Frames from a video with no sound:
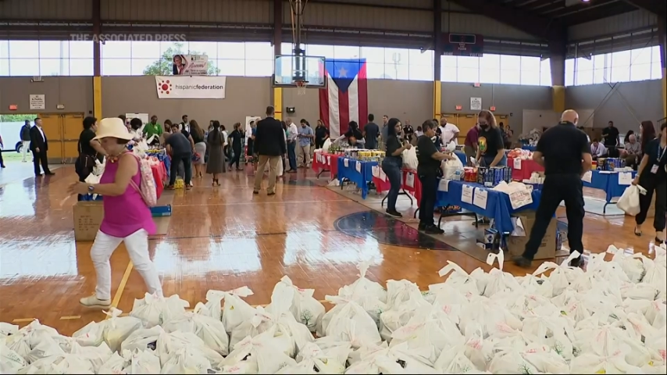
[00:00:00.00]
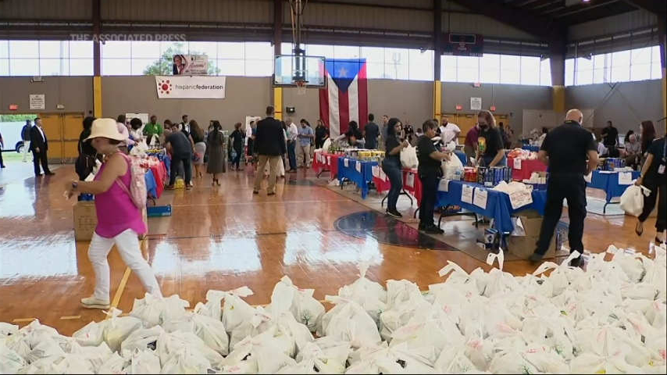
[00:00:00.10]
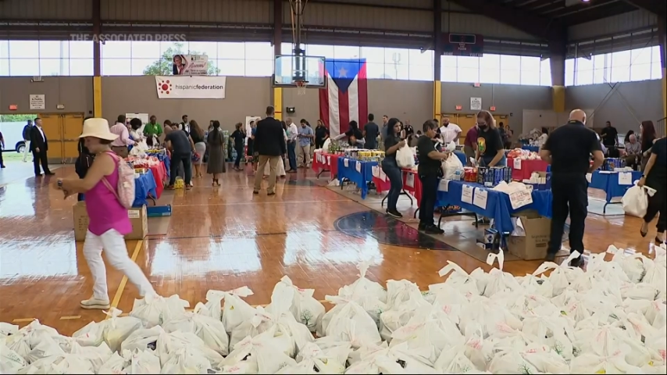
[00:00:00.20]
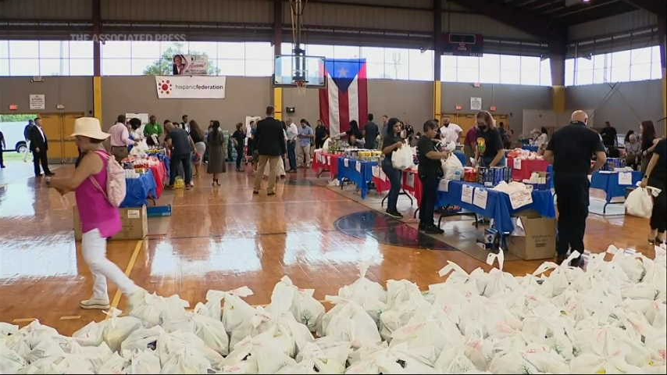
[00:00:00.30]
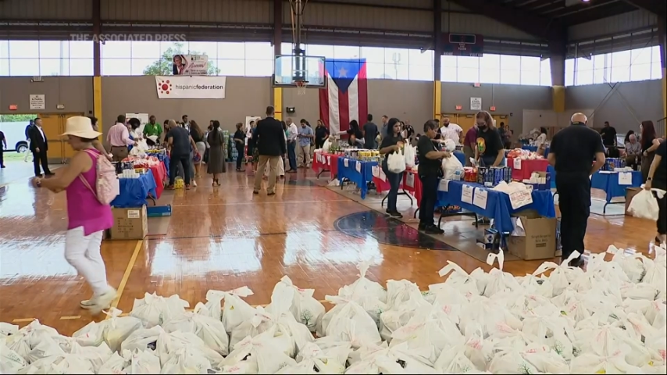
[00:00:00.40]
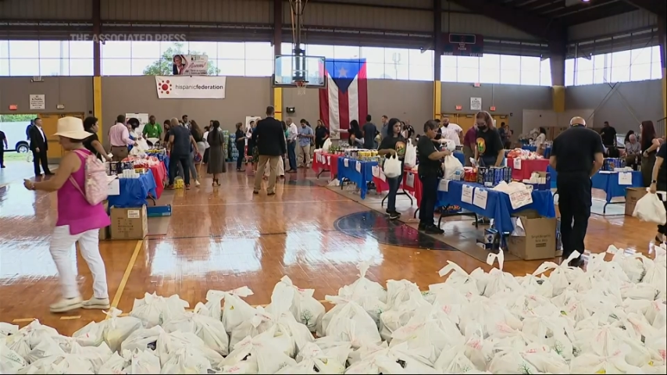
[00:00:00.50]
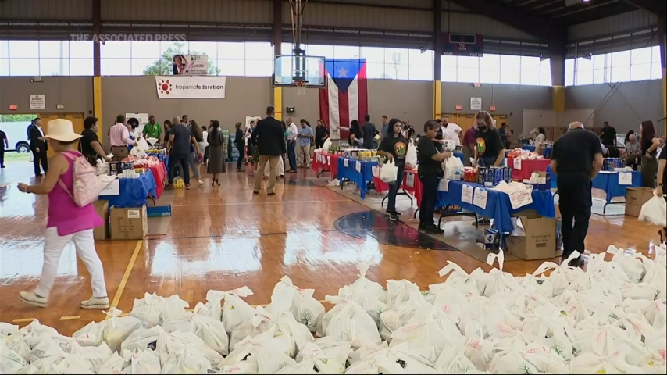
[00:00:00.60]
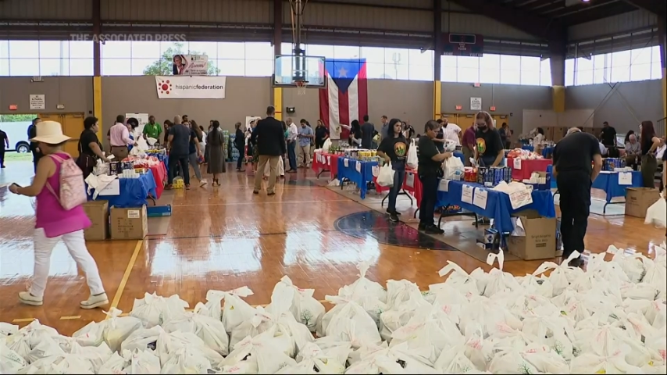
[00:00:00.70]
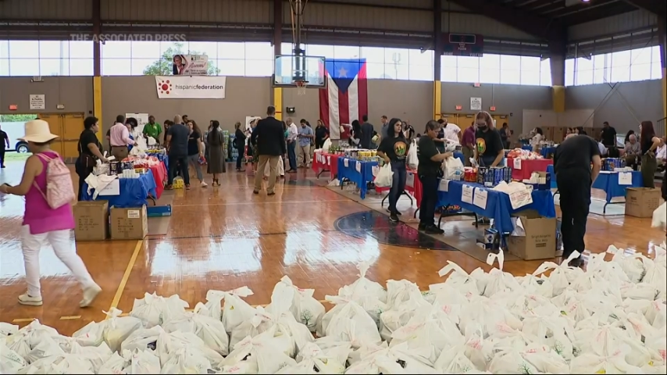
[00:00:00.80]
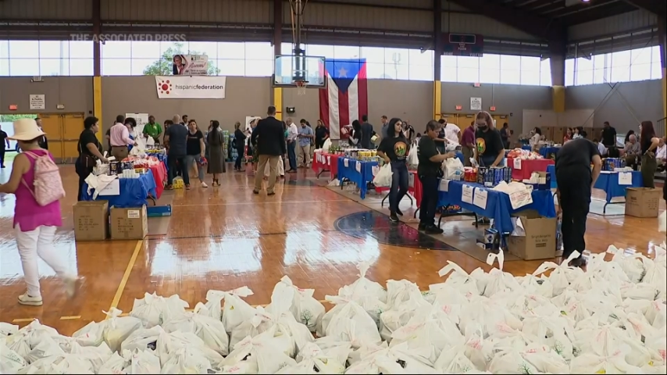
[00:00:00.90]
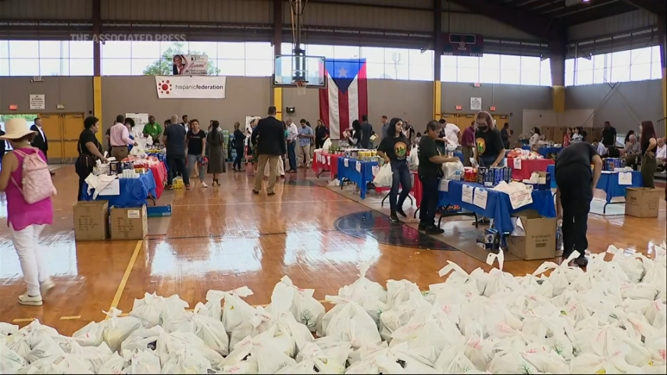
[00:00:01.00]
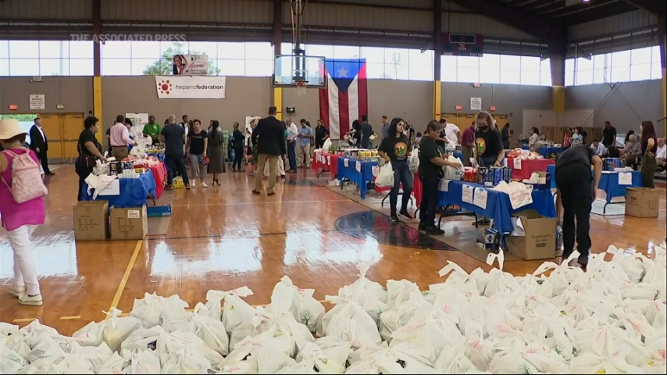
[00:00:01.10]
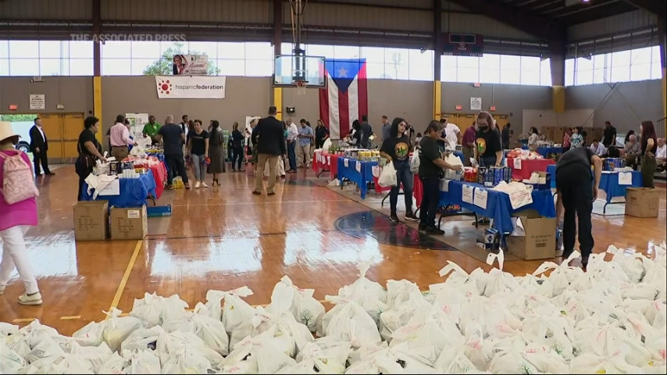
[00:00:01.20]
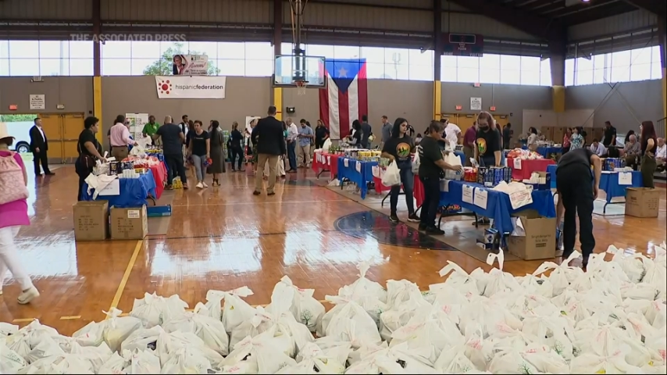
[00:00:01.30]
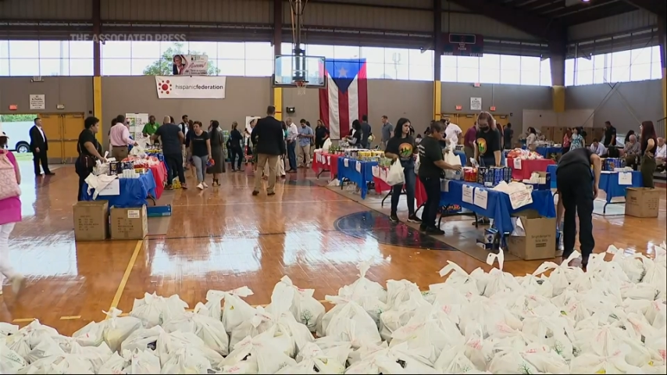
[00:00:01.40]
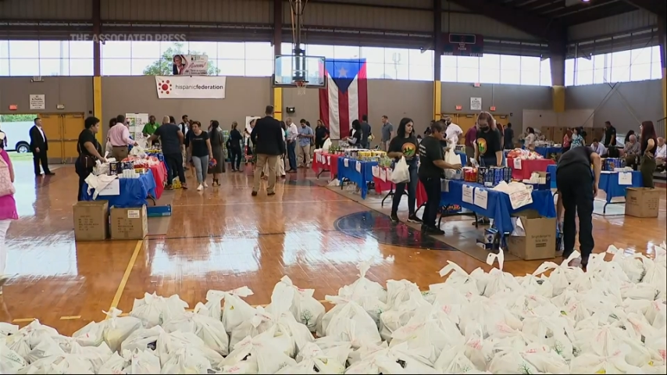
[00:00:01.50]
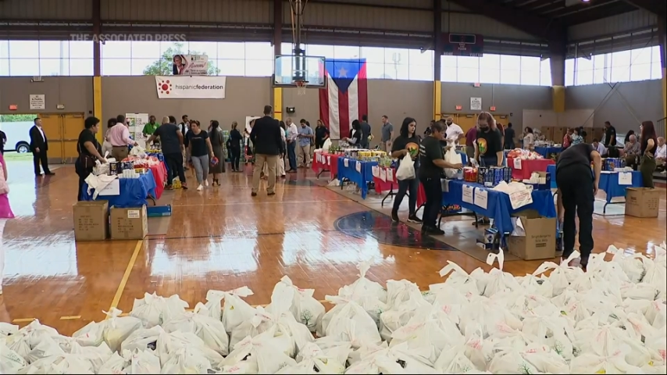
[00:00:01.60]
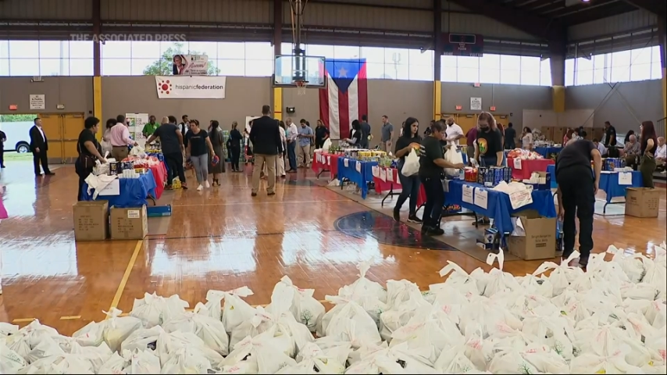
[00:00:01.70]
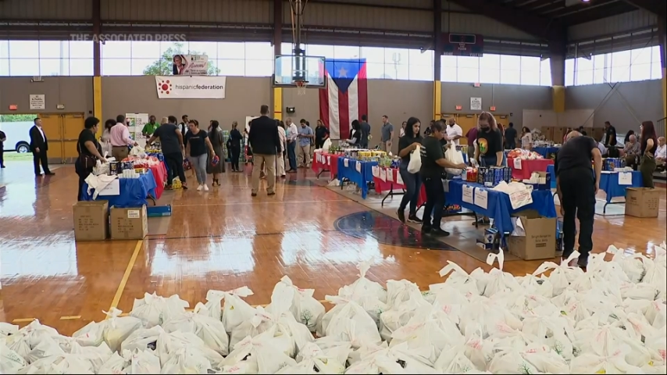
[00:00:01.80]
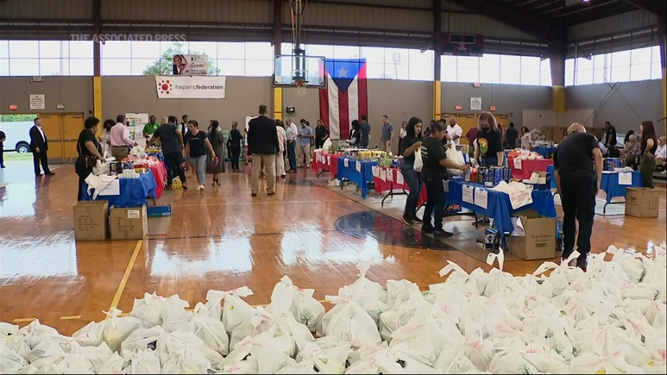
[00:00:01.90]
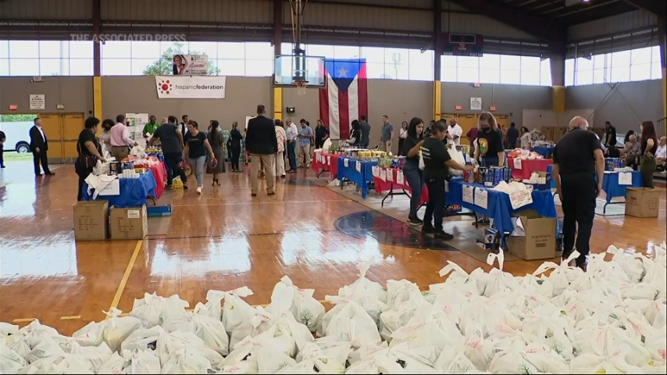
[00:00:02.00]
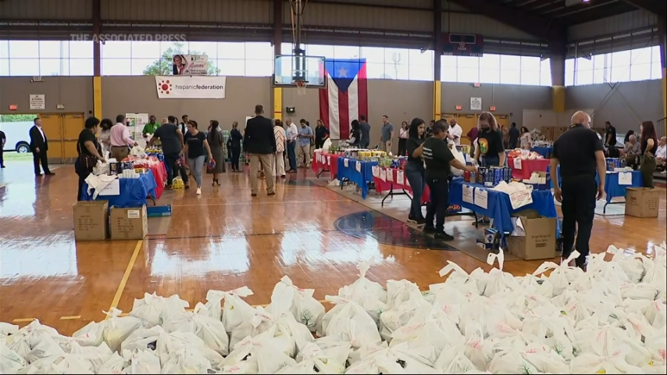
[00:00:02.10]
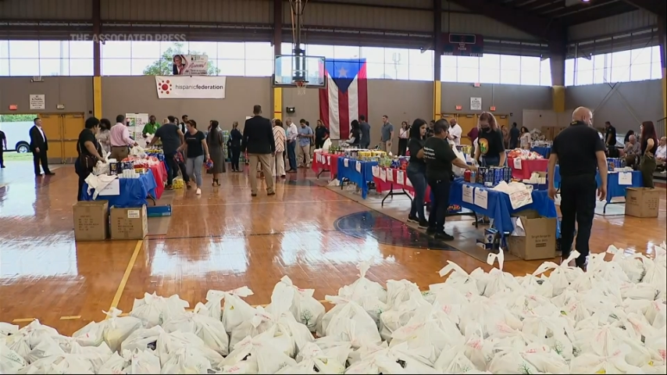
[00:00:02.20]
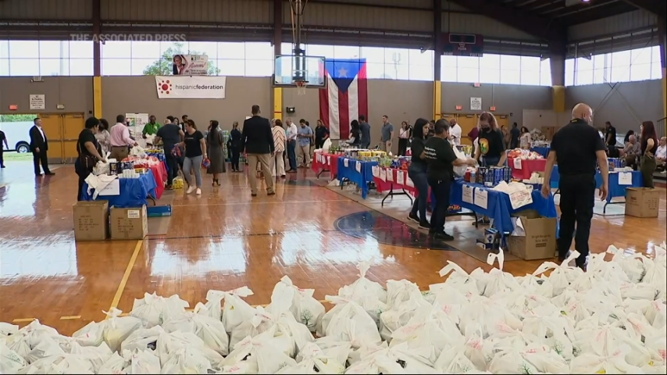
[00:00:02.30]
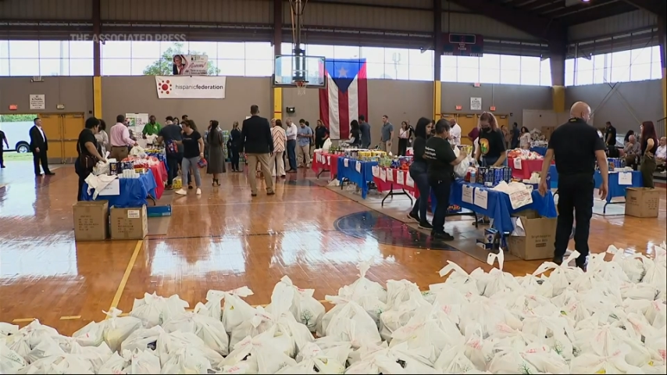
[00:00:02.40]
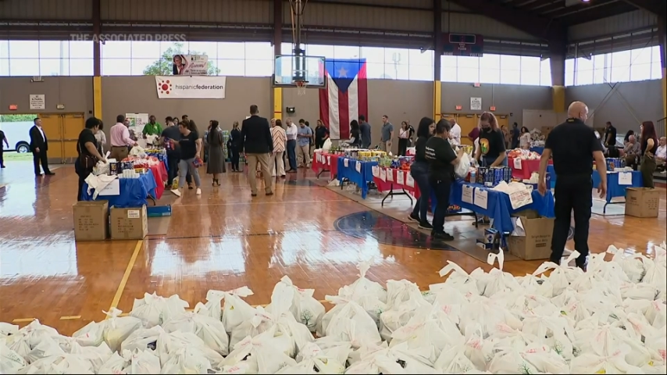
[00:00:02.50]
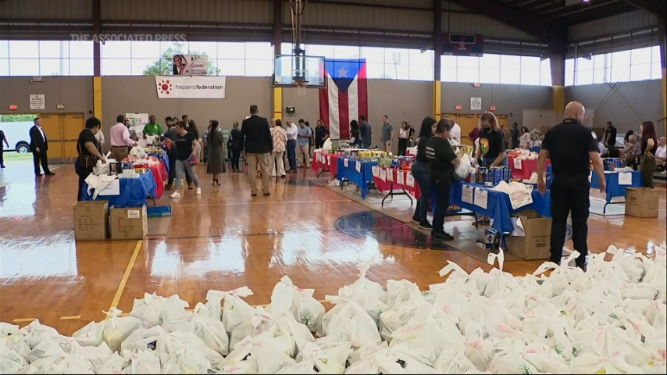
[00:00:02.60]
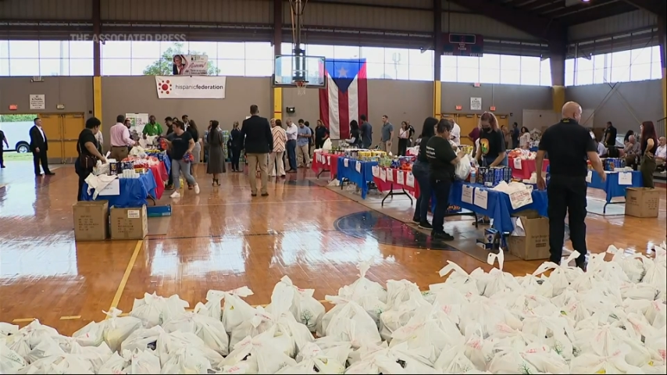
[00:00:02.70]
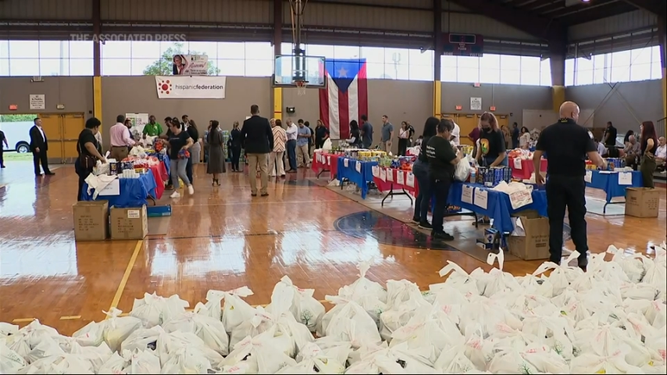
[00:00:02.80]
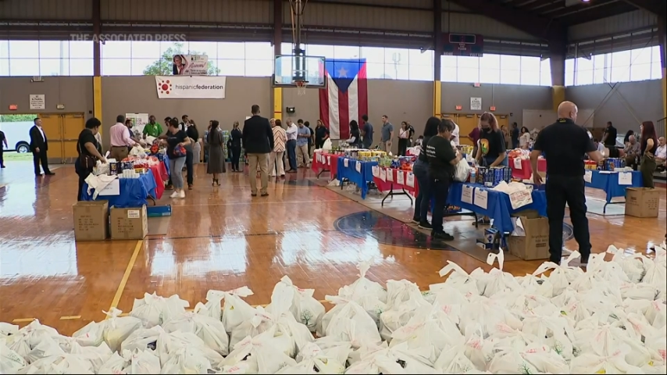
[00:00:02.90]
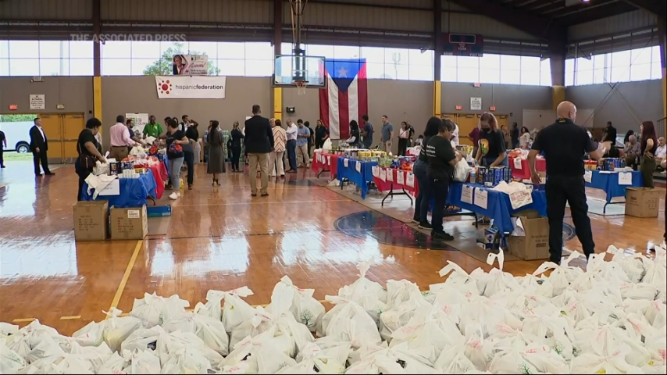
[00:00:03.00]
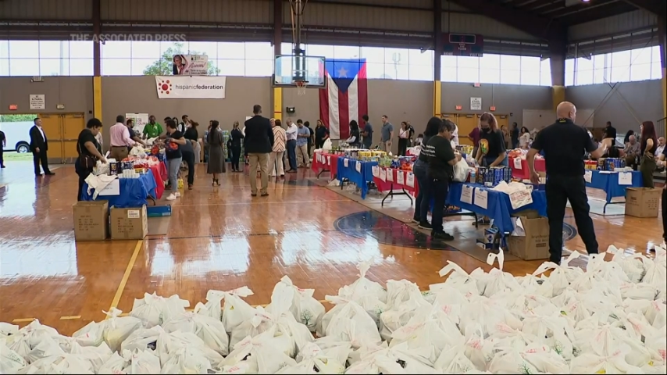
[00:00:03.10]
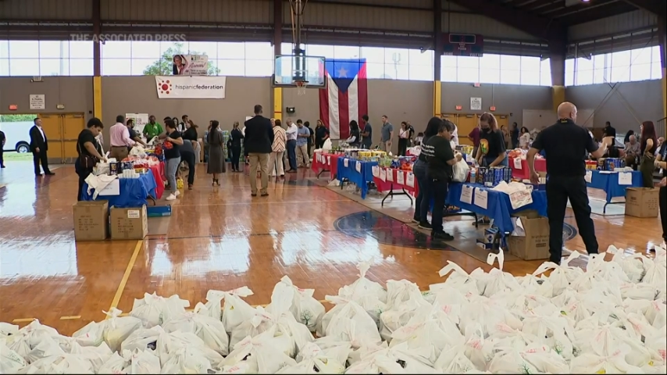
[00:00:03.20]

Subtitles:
[unreadable: no face in view]